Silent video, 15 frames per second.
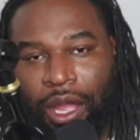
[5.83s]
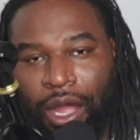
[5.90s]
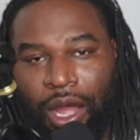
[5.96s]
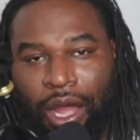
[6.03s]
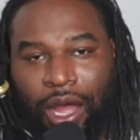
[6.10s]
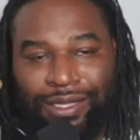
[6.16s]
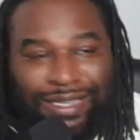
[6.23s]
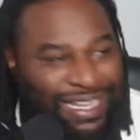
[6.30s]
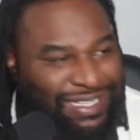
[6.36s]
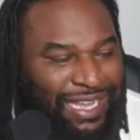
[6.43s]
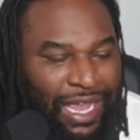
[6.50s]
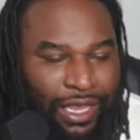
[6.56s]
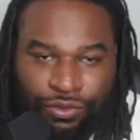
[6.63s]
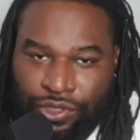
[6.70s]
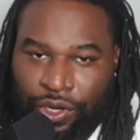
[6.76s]
That's how
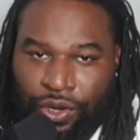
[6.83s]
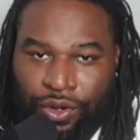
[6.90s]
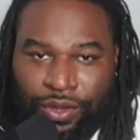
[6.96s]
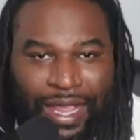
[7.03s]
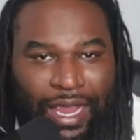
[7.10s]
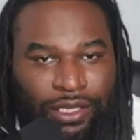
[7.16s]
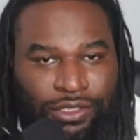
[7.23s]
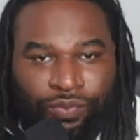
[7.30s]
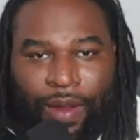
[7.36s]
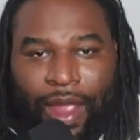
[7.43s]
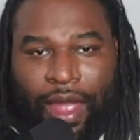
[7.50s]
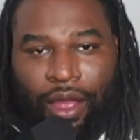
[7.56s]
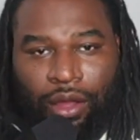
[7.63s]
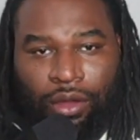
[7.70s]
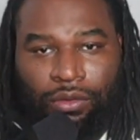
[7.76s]
you turn things
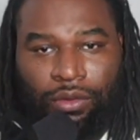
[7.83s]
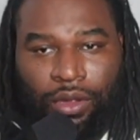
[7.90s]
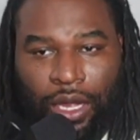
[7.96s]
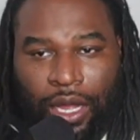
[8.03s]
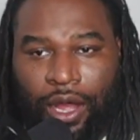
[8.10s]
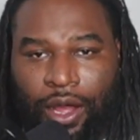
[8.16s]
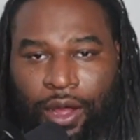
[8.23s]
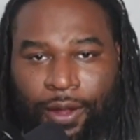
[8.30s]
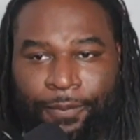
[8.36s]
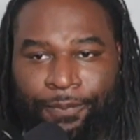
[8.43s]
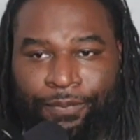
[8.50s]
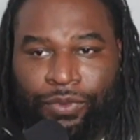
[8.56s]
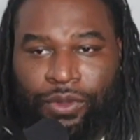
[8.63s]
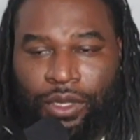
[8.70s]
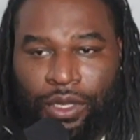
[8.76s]
around.
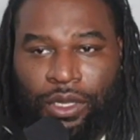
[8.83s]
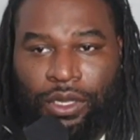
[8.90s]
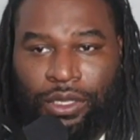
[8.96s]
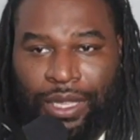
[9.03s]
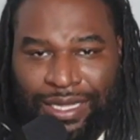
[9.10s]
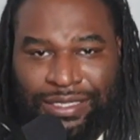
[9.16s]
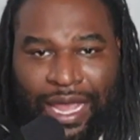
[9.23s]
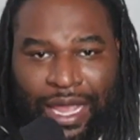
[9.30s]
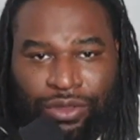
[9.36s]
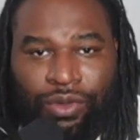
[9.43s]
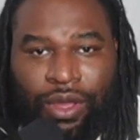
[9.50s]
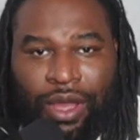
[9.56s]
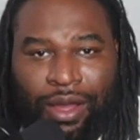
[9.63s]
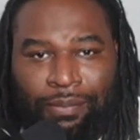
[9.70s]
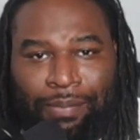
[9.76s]
That's how you
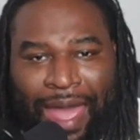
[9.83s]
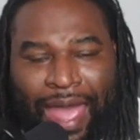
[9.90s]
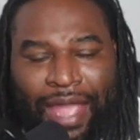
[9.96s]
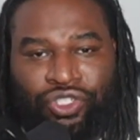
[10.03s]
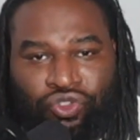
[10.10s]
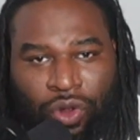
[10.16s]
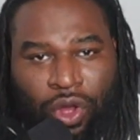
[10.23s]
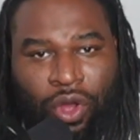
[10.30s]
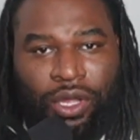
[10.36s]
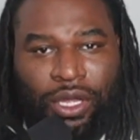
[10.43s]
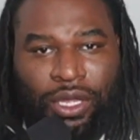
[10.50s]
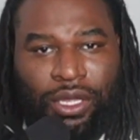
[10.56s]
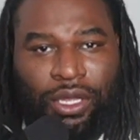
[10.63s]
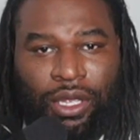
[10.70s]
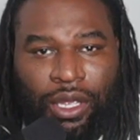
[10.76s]
come back
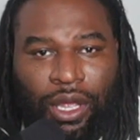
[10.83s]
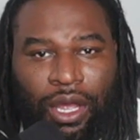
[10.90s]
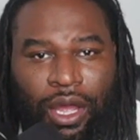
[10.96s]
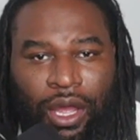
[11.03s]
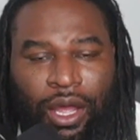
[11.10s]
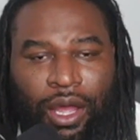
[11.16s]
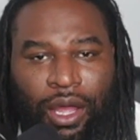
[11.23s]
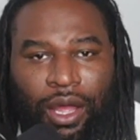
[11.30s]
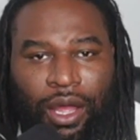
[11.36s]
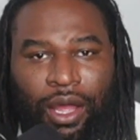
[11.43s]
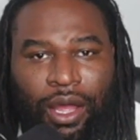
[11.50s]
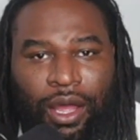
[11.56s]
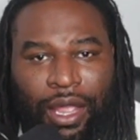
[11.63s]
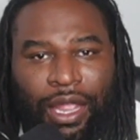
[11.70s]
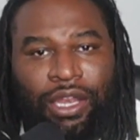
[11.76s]
stronger
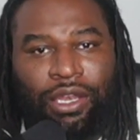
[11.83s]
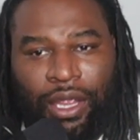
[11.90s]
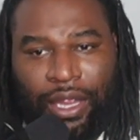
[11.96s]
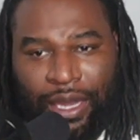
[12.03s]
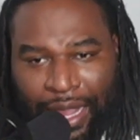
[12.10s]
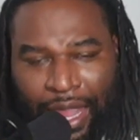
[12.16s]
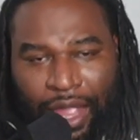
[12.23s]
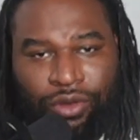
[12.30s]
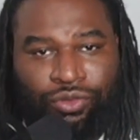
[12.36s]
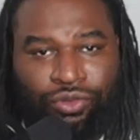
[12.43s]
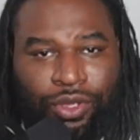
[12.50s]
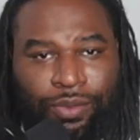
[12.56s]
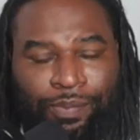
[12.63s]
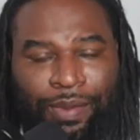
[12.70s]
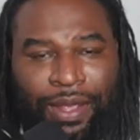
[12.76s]
and handle
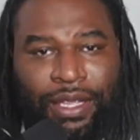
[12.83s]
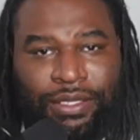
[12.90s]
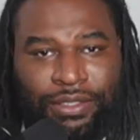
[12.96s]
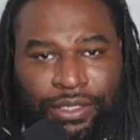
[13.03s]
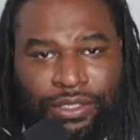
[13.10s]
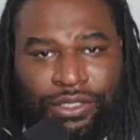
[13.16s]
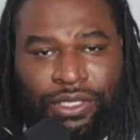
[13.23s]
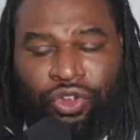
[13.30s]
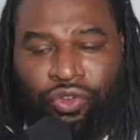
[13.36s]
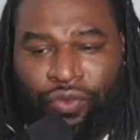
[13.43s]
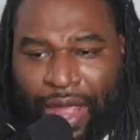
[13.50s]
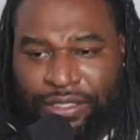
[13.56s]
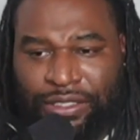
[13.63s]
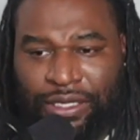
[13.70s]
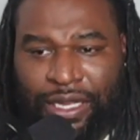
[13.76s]
your business.
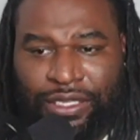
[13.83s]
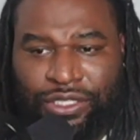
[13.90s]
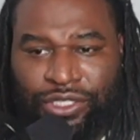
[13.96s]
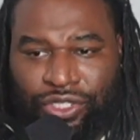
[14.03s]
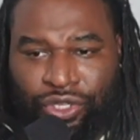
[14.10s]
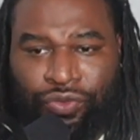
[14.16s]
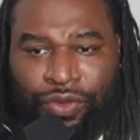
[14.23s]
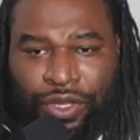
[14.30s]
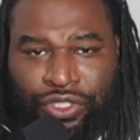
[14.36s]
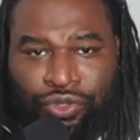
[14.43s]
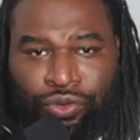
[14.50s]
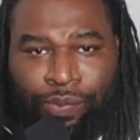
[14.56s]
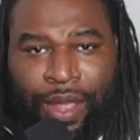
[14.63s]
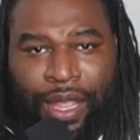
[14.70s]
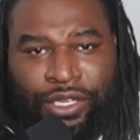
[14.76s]
Congratulations to Chris
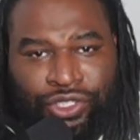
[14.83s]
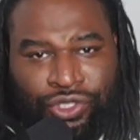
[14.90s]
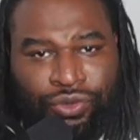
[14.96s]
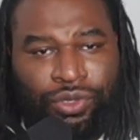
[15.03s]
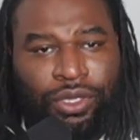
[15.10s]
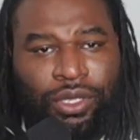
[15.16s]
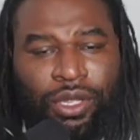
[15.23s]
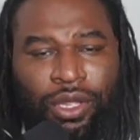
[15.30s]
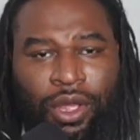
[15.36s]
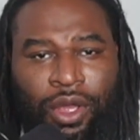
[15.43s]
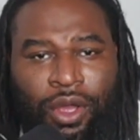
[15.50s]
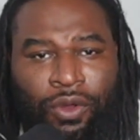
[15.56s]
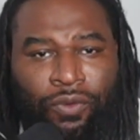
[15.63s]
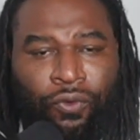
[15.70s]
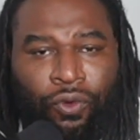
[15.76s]
Eubank Jr.
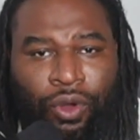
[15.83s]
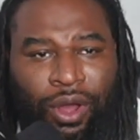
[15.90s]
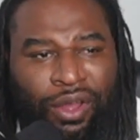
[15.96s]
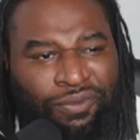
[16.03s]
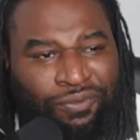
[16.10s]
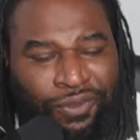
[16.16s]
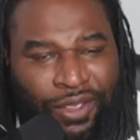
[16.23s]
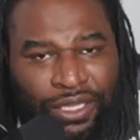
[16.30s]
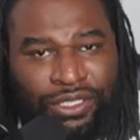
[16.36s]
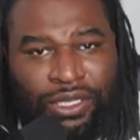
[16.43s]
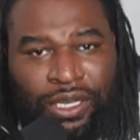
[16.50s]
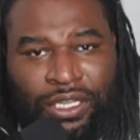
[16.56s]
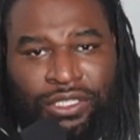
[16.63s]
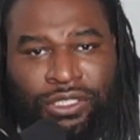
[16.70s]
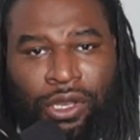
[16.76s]
for avenging
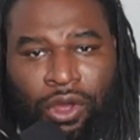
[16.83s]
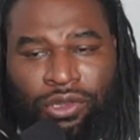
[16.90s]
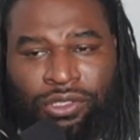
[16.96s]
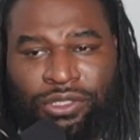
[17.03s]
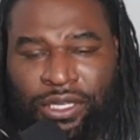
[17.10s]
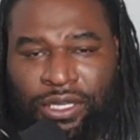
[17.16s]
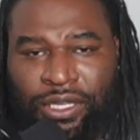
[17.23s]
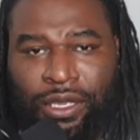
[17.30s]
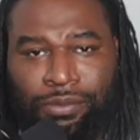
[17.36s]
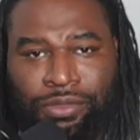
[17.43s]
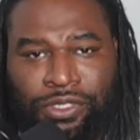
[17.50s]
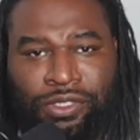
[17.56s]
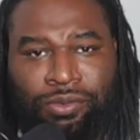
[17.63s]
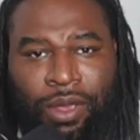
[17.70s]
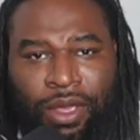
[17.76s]
his loss to Liam
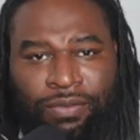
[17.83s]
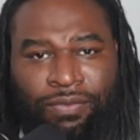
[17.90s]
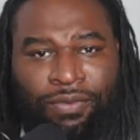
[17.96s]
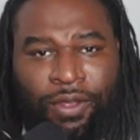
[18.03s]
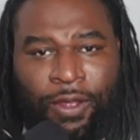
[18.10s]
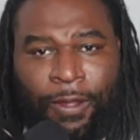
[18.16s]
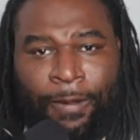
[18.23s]
Smith.